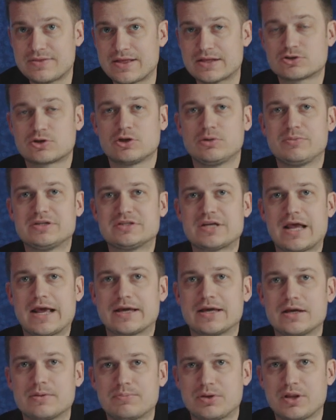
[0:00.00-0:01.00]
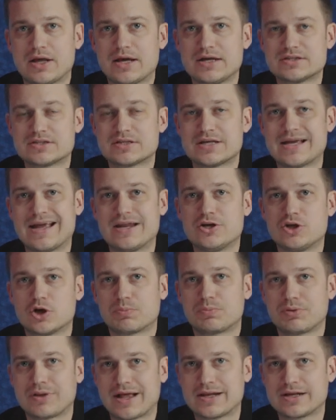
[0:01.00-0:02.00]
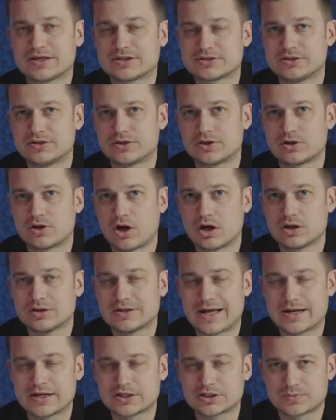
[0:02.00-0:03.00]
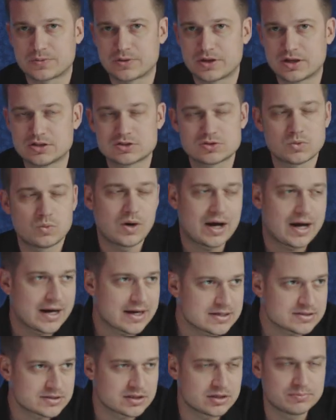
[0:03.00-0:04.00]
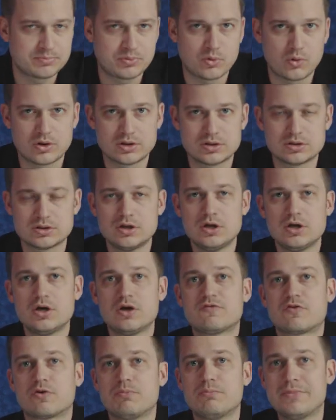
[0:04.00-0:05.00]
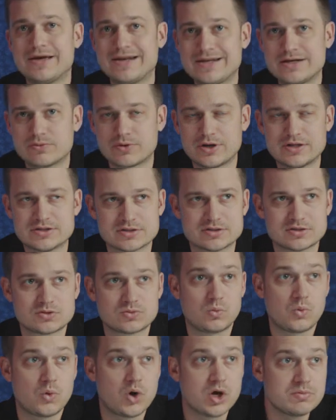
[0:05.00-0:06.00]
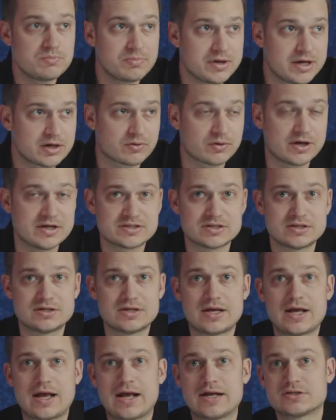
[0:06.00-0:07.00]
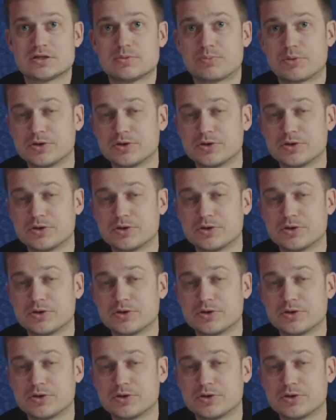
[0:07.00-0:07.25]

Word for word: that's going to be taking place in your planning center online experience. Why is it important? For many reasons. One big reason, as a